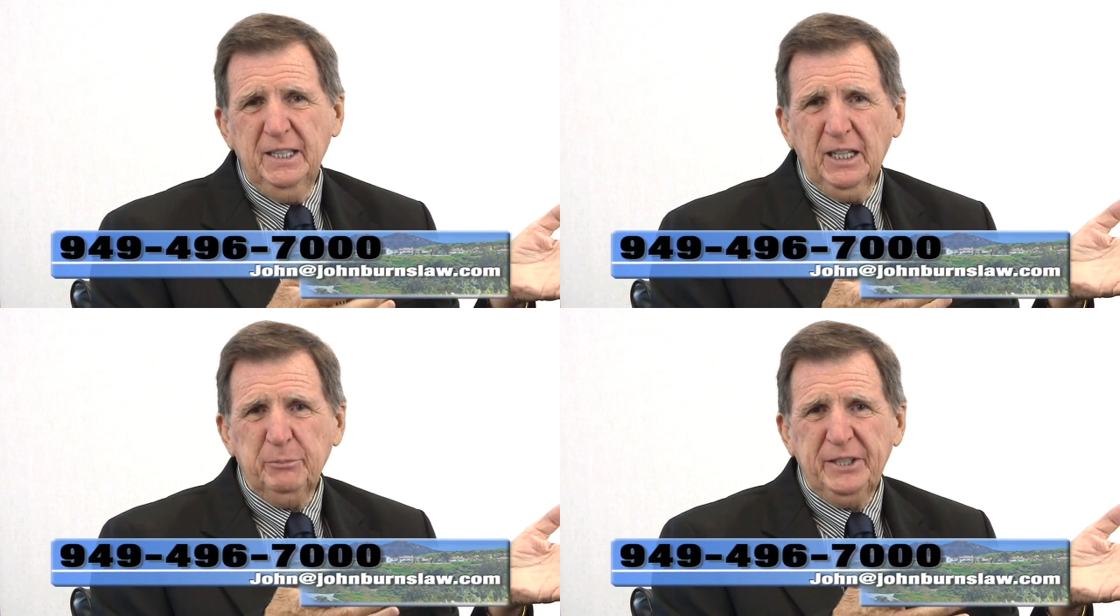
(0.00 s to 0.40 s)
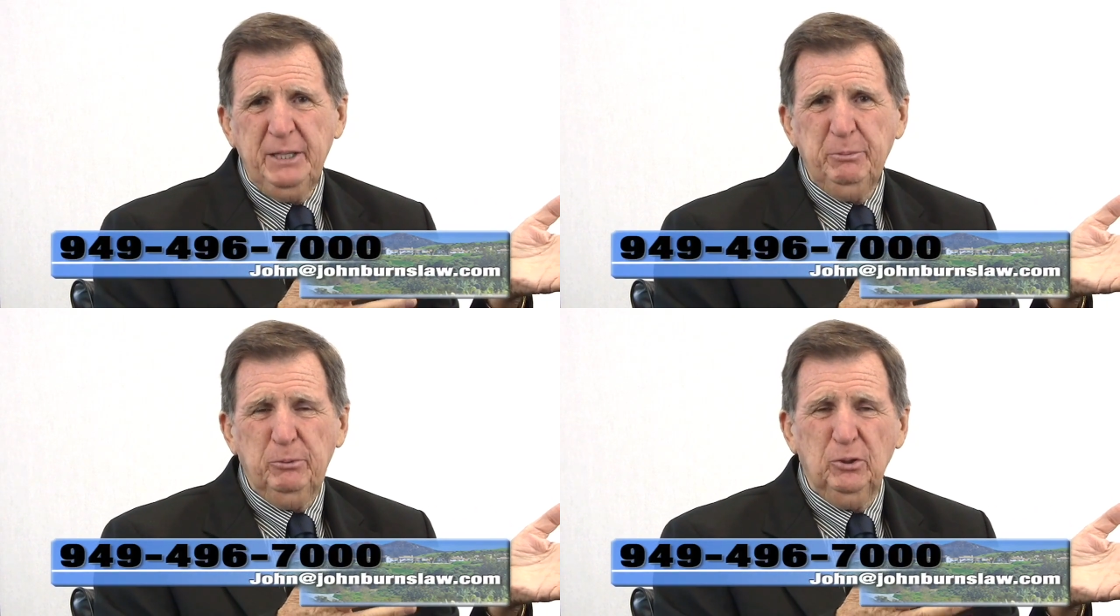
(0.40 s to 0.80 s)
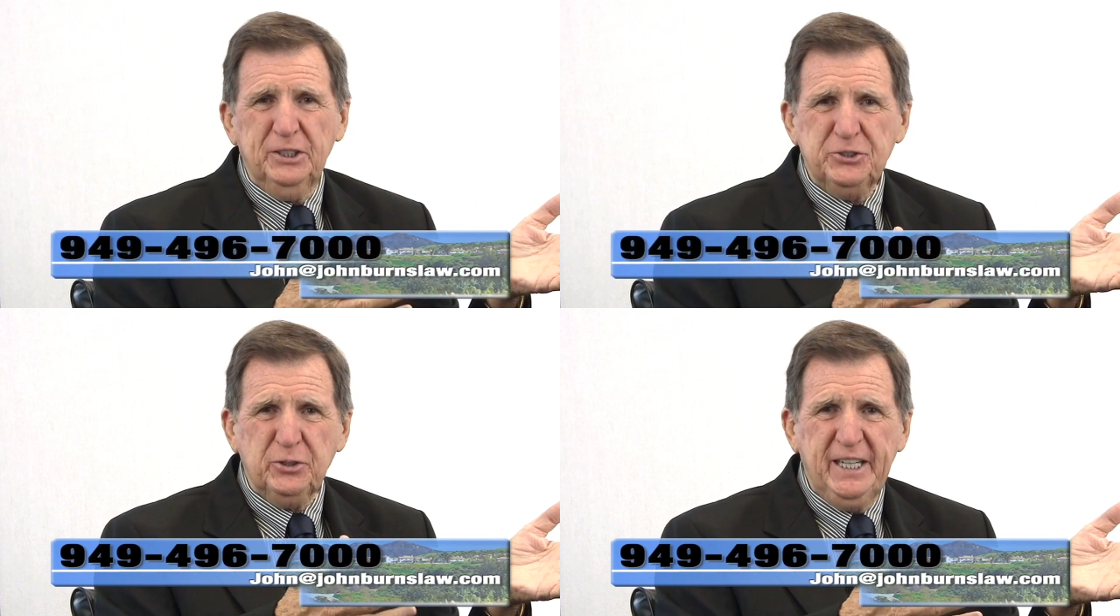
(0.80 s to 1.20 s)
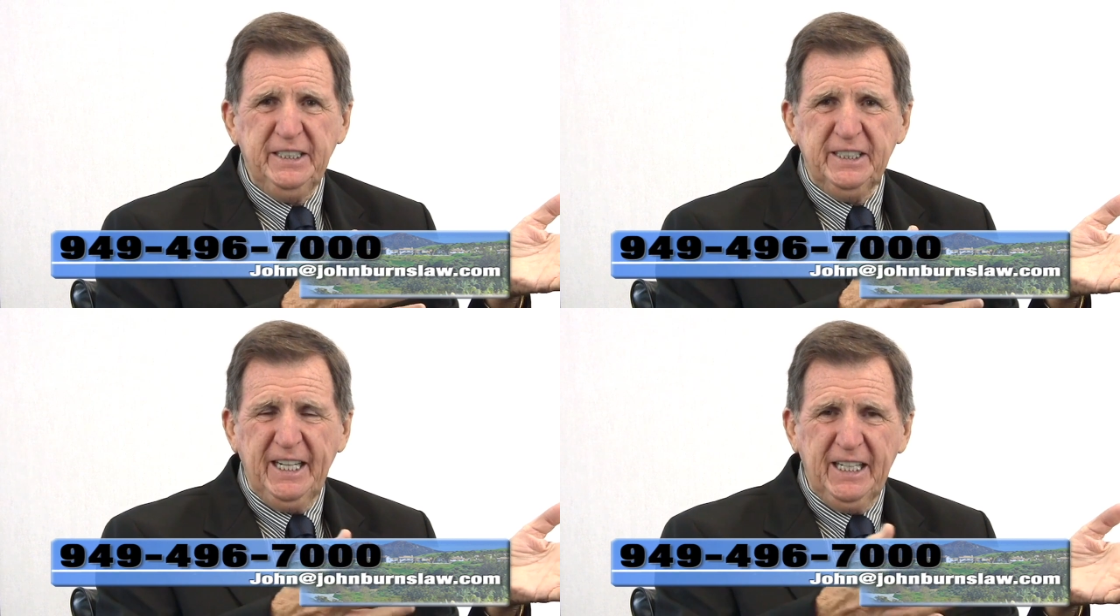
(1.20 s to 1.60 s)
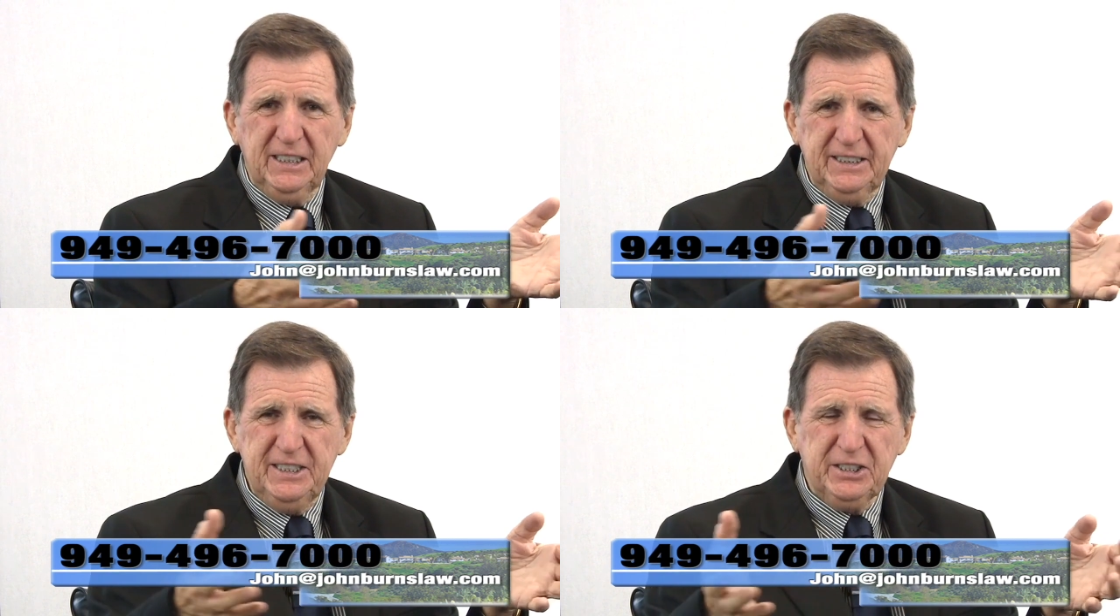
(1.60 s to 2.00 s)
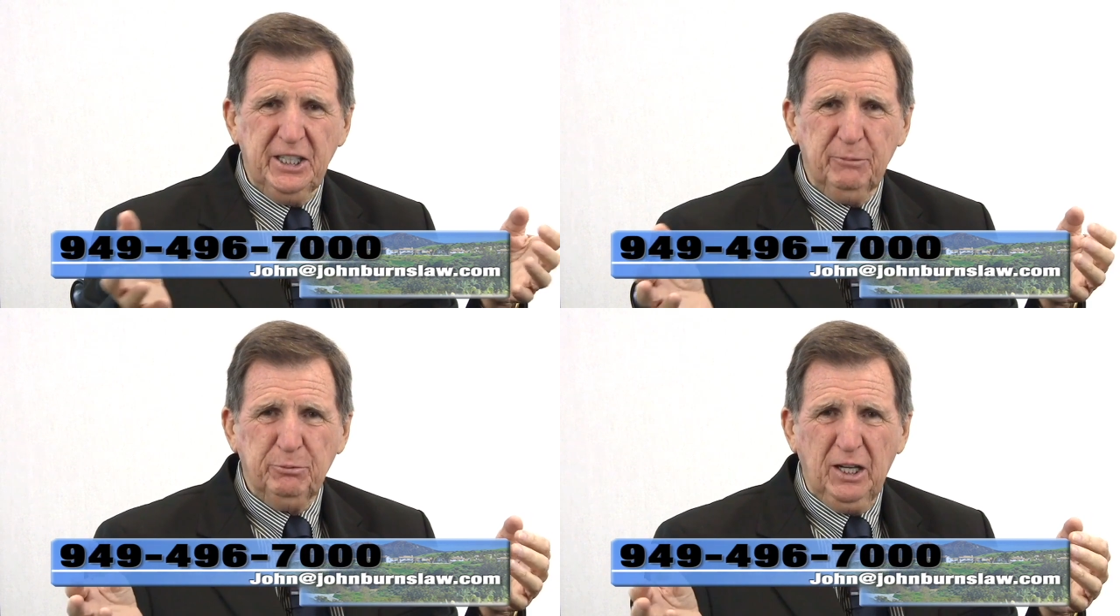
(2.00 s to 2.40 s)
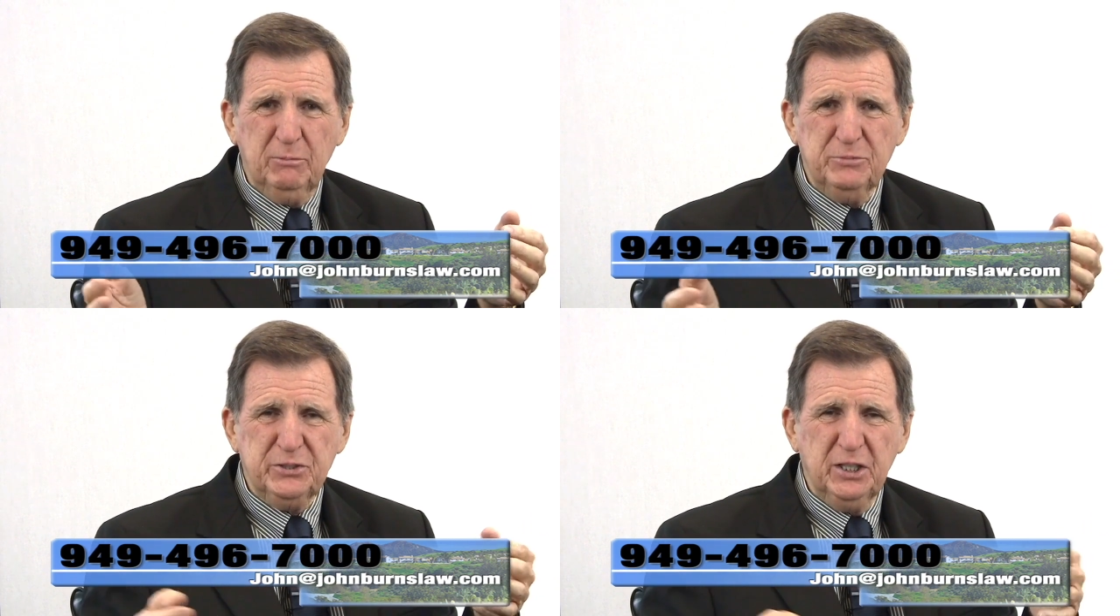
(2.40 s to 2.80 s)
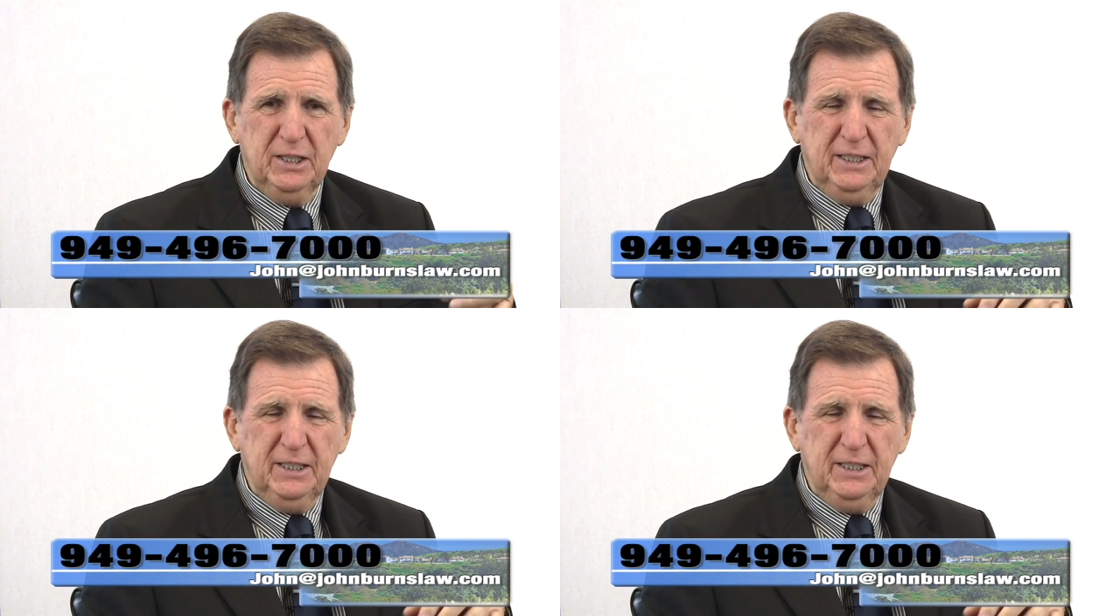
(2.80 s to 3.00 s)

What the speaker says: I'm capable and trained in handling these kind of problems,